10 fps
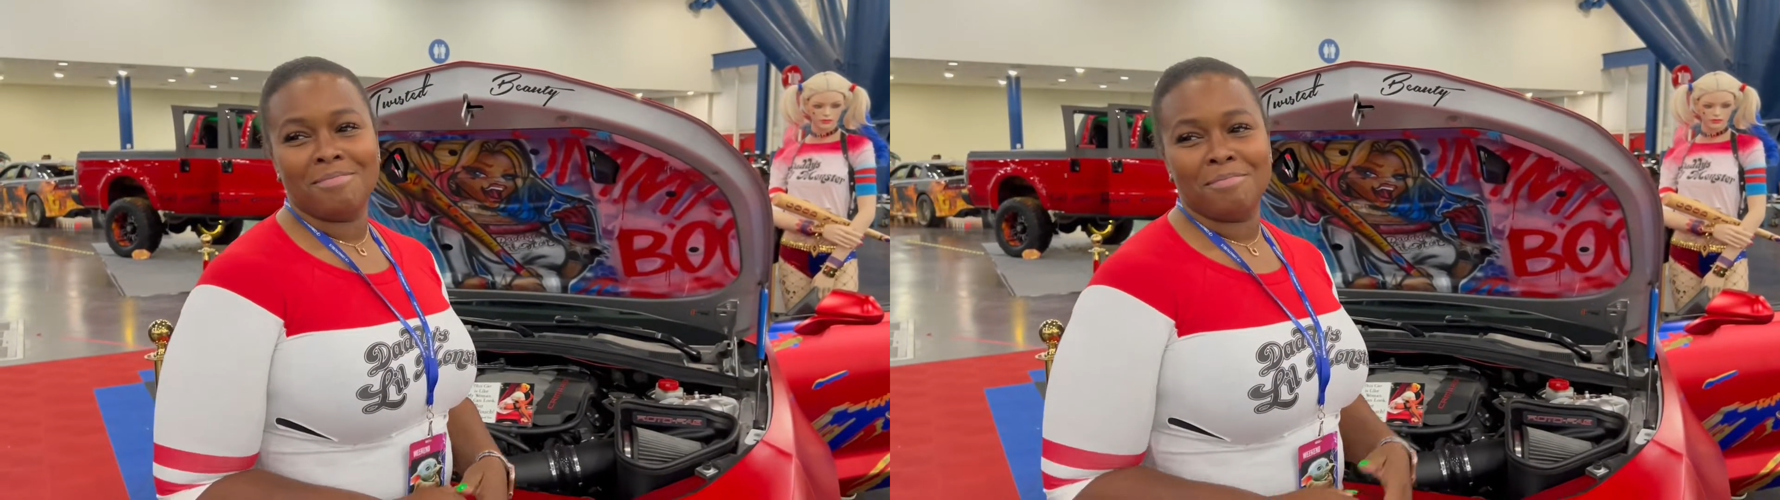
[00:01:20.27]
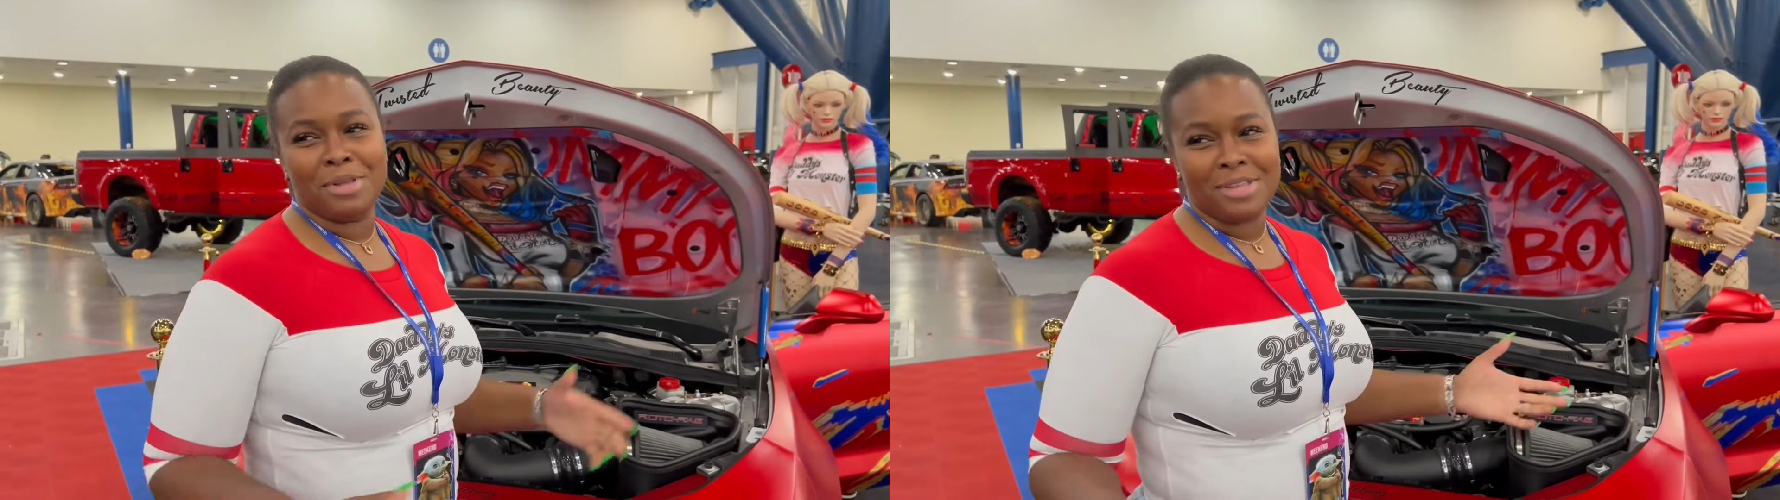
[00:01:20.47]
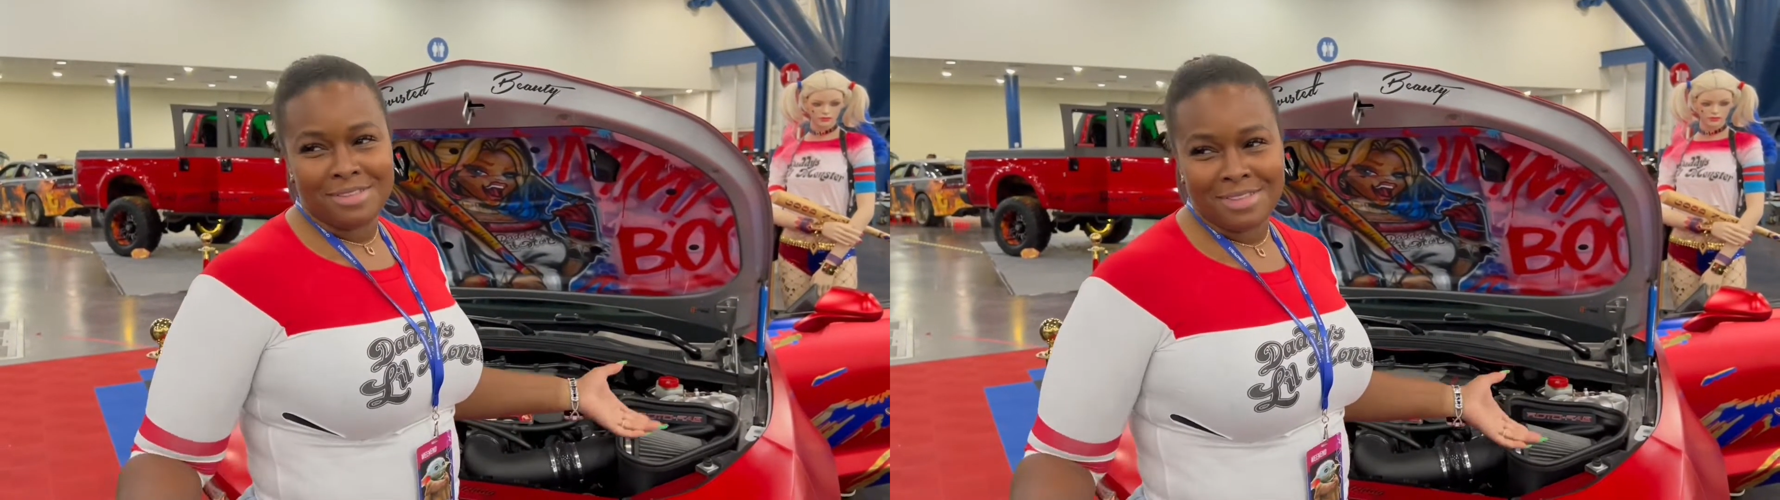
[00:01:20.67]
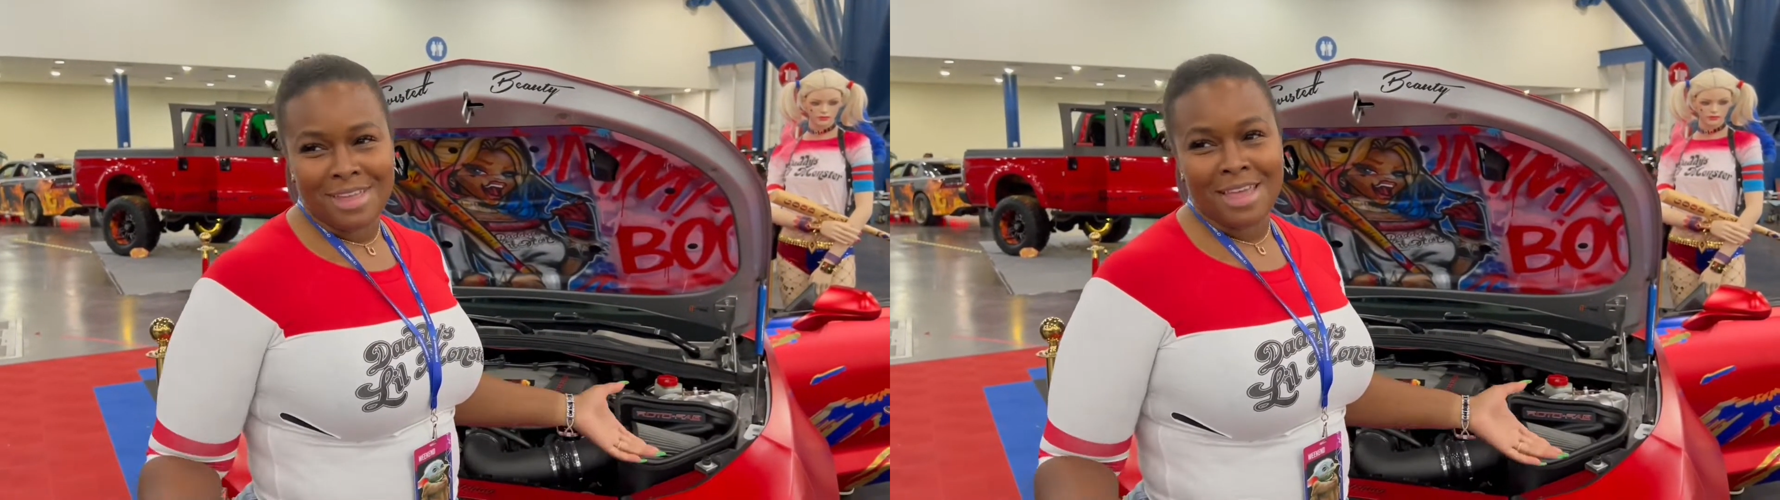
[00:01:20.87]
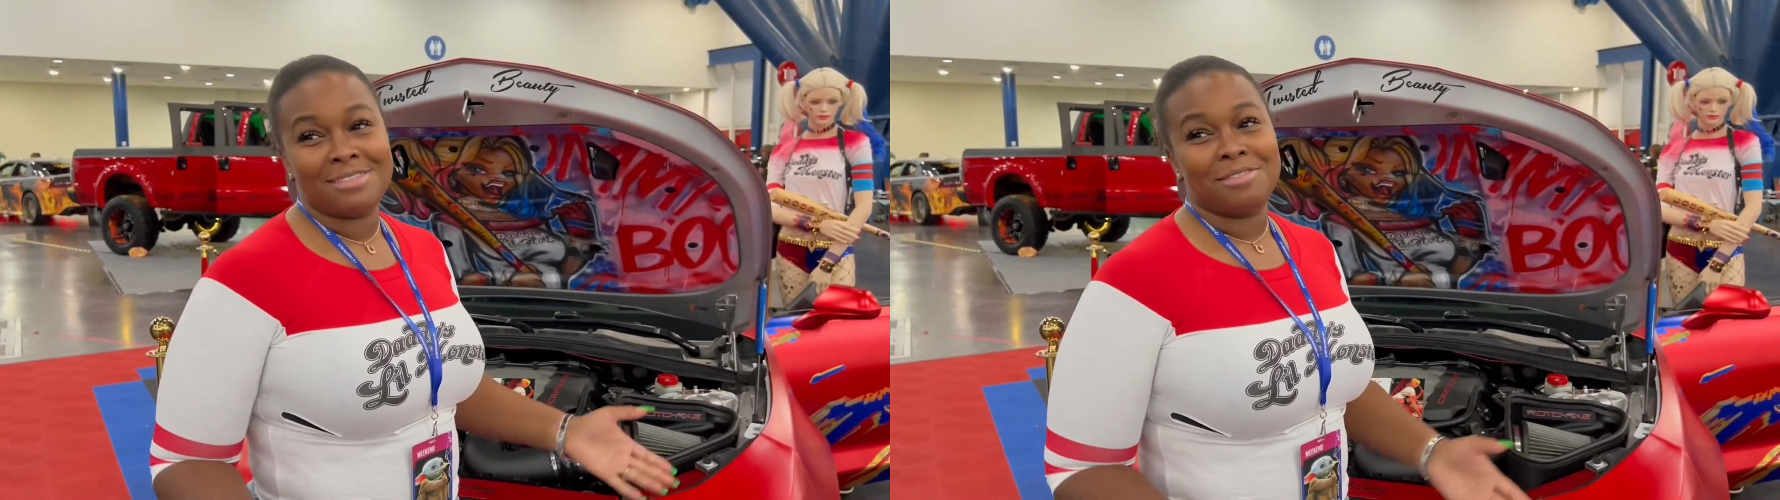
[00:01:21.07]
be
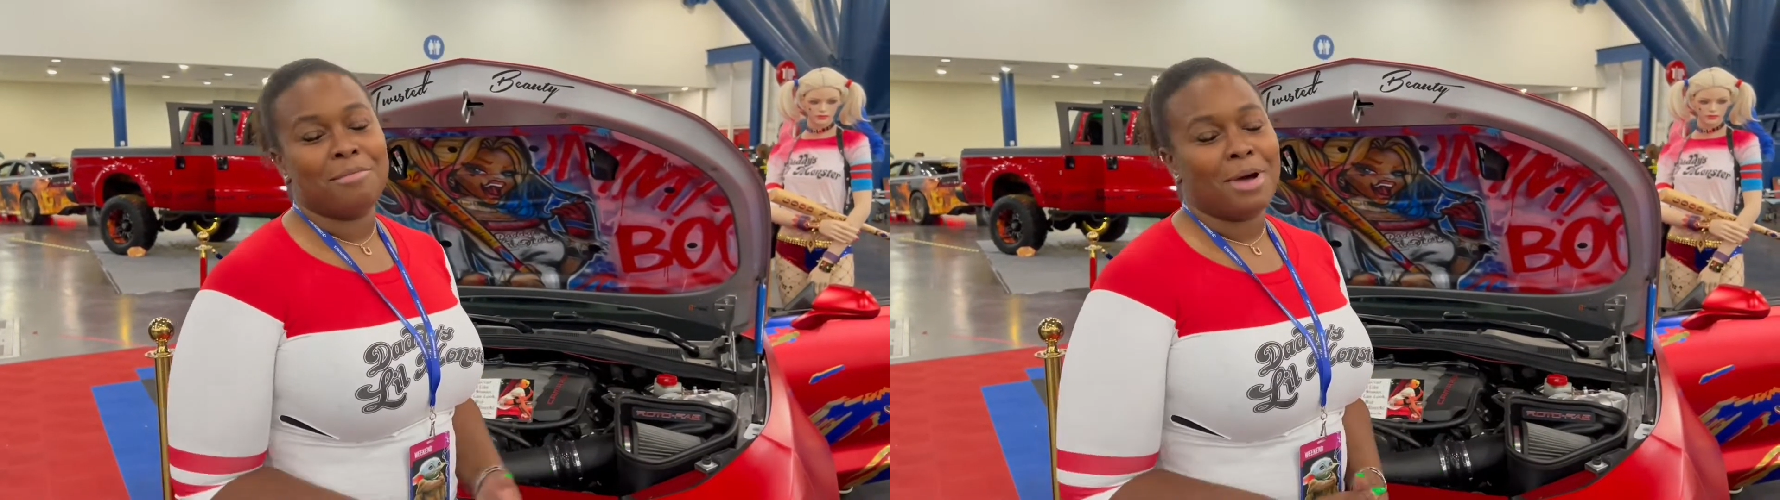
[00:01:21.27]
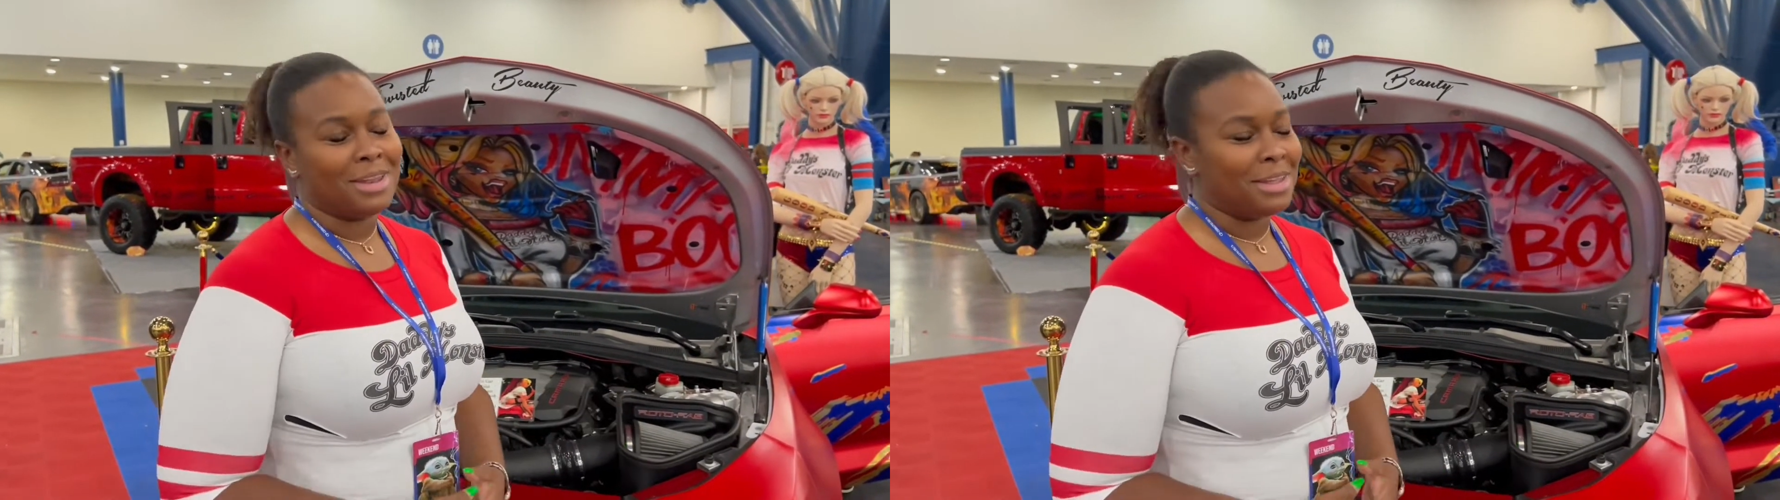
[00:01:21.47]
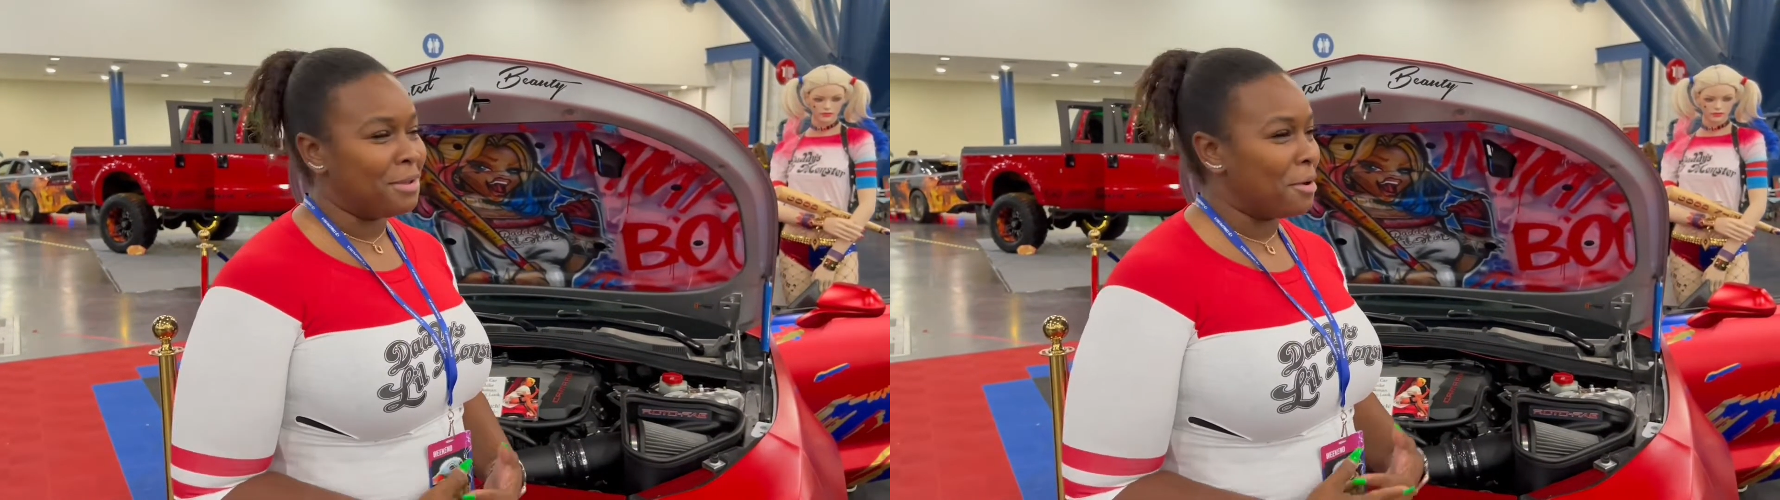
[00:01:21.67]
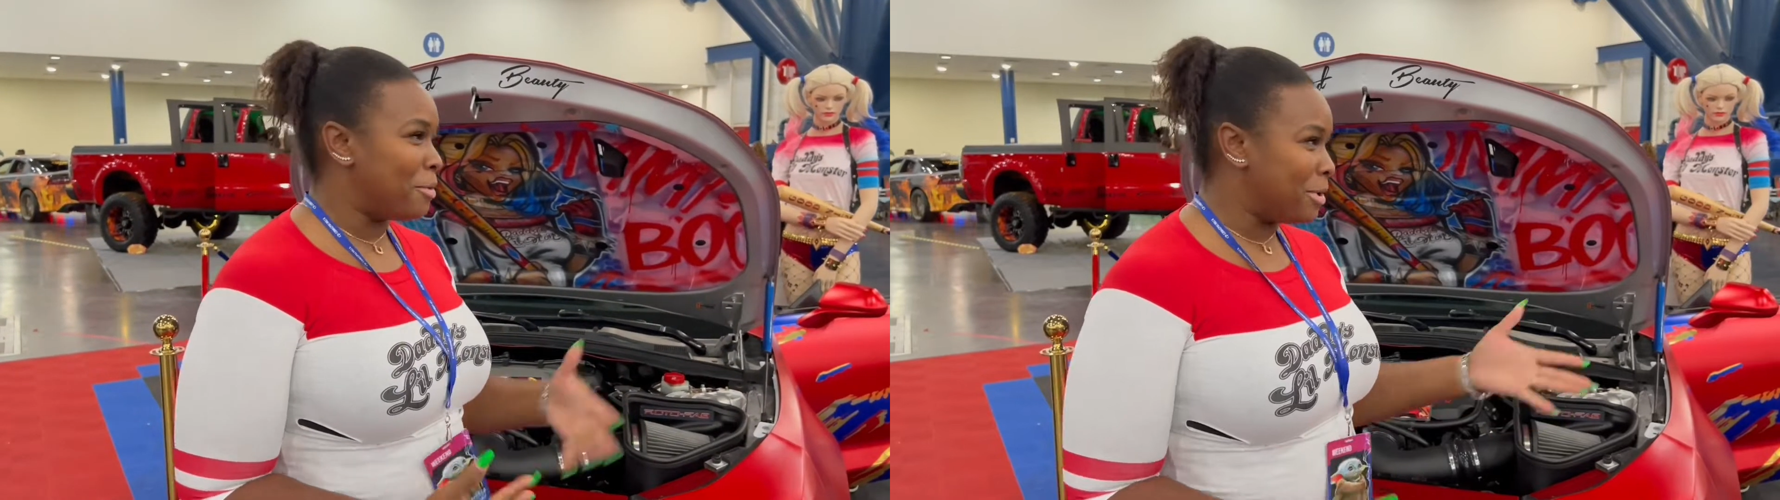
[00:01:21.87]
as symbolic or whatever.